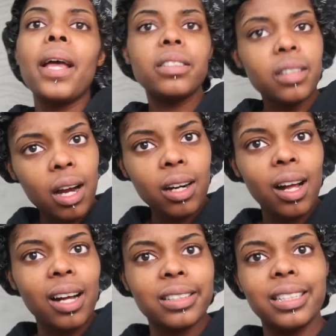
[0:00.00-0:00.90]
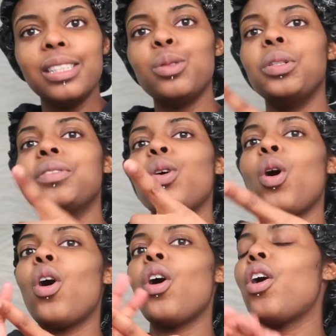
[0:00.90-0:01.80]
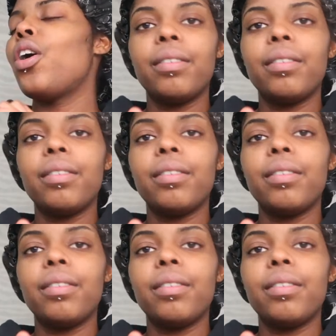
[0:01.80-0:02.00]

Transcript: sunglasses we've got